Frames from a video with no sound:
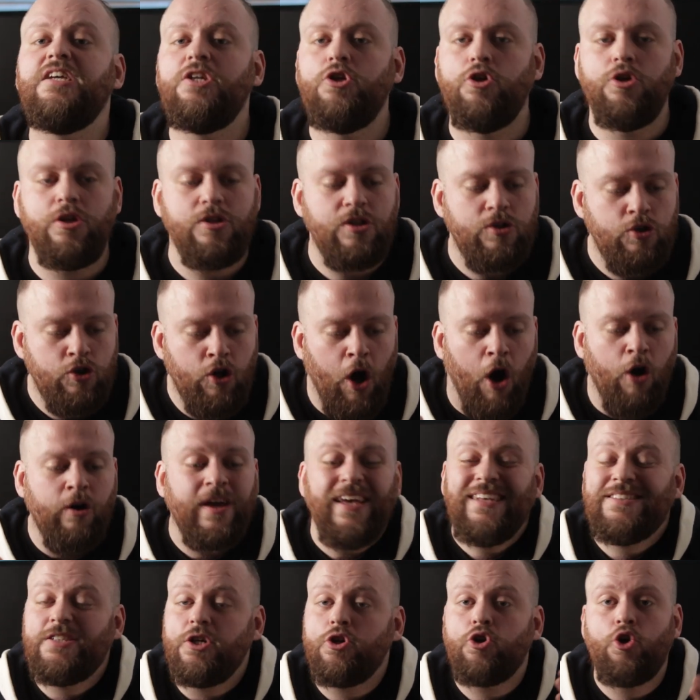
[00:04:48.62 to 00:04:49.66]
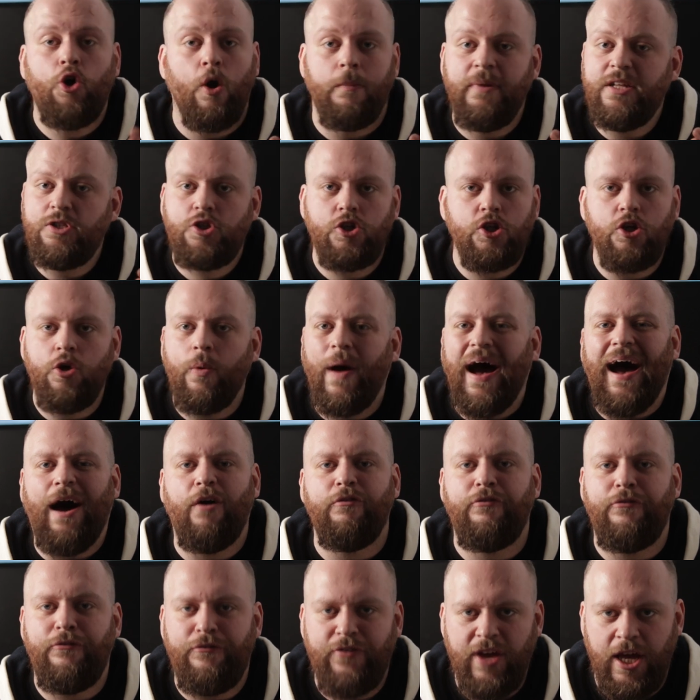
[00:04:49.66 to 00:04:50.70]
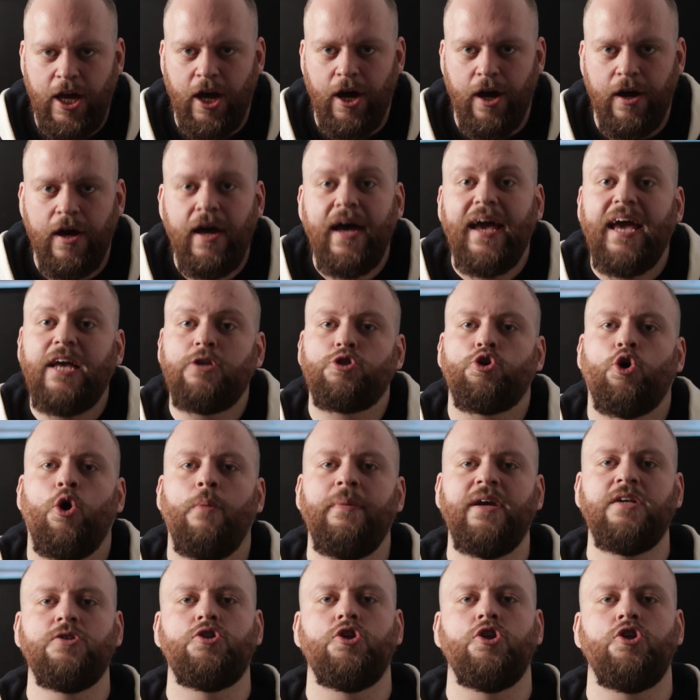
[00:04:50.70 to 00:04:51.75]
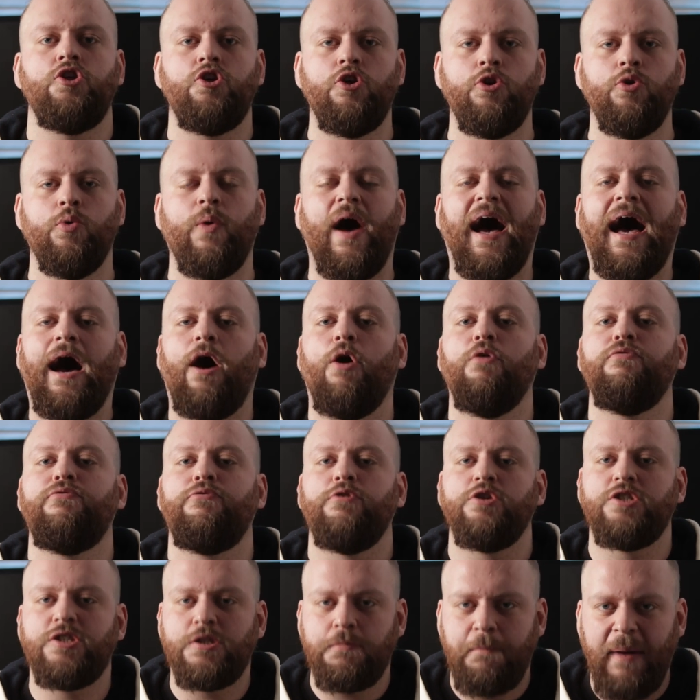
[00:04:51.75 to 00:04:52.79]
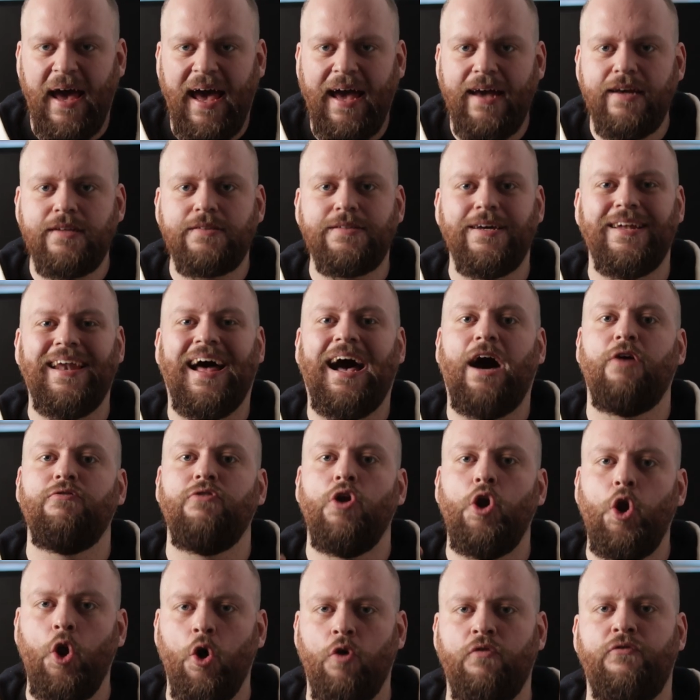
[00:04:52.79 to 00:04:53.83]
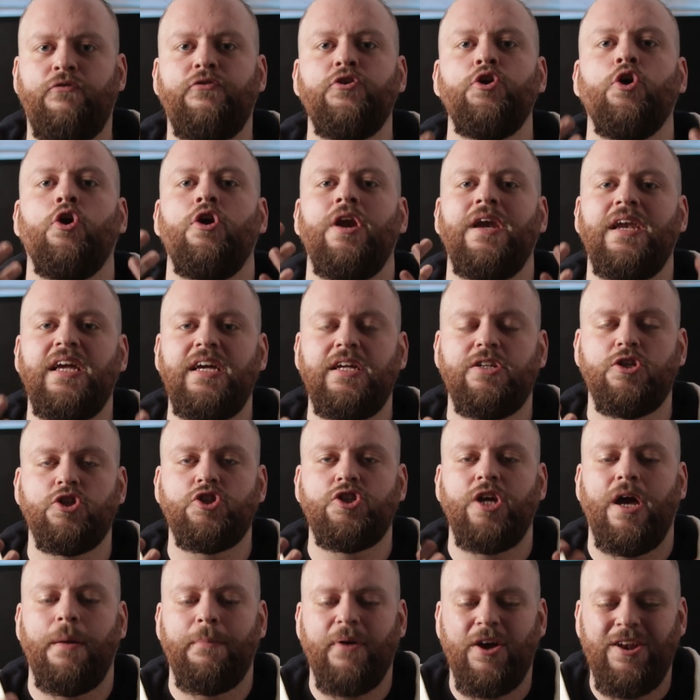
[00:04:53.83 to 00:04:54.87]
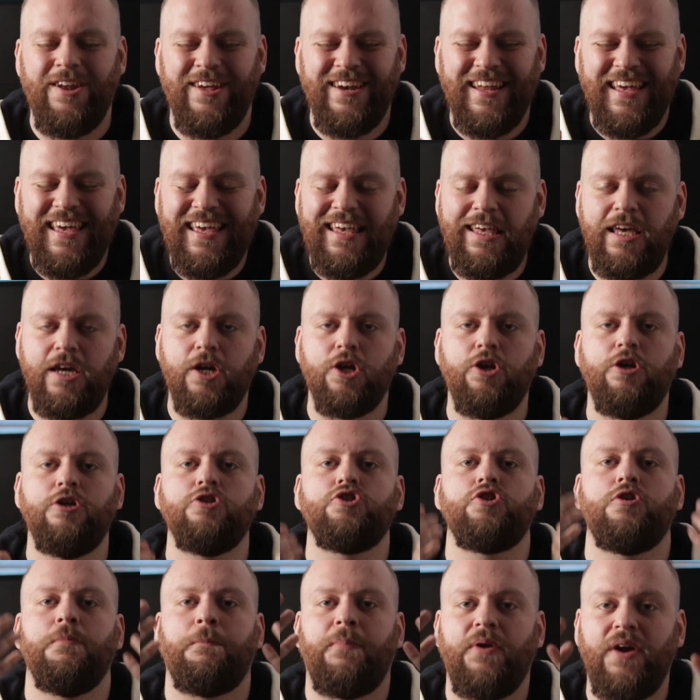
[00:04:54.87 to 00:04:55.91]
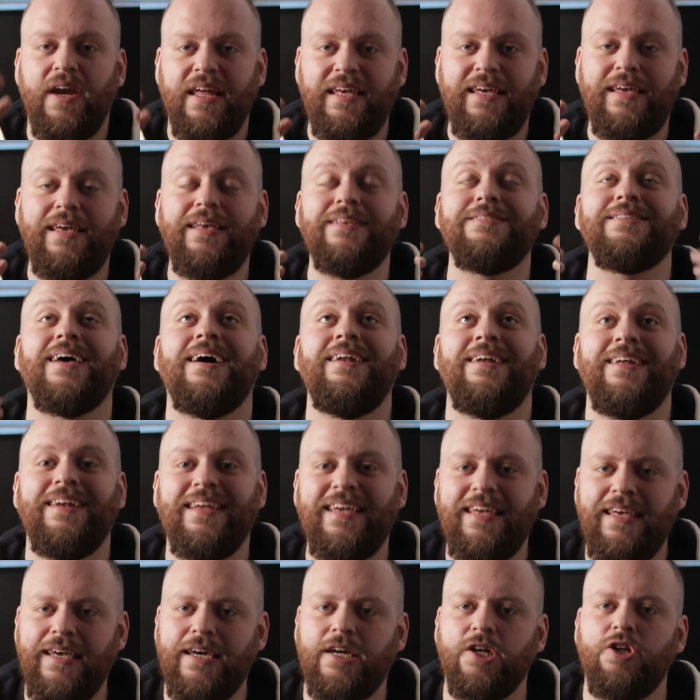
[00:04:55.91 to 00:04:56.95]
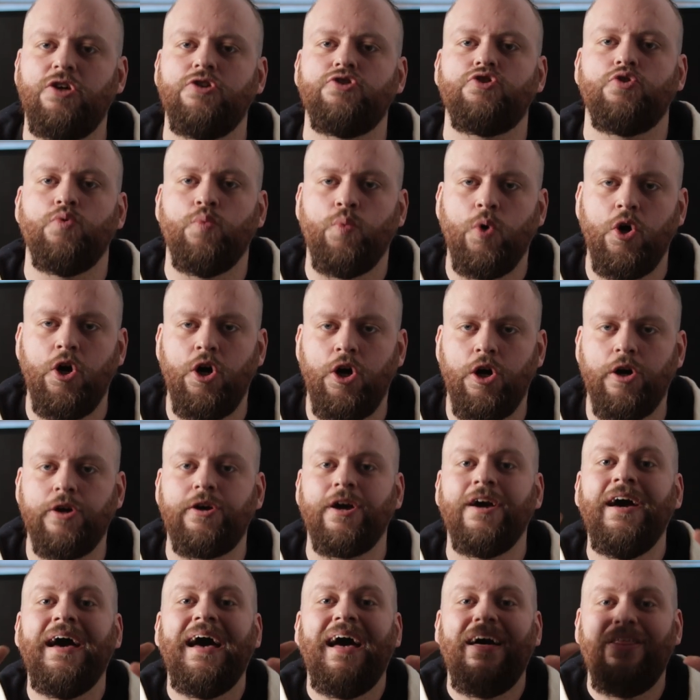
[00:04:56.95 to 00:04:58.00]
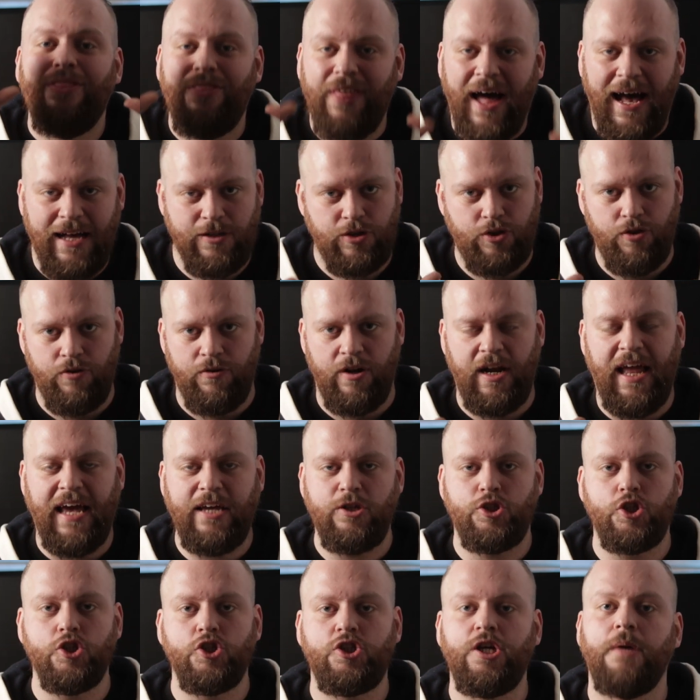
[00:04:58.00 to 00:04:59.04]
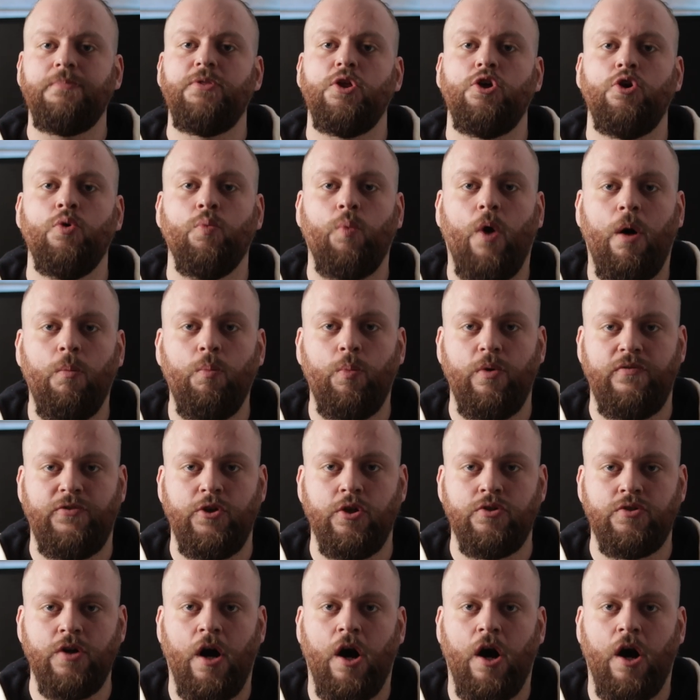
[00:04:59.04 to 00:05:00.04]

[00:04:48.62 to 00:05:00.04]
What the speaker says: you dog isn't coming to you out of fear. It's coming to you out of respect and out of love for your leadership and an eagerness to please and an eagerness to work. That's the relationship that you want with your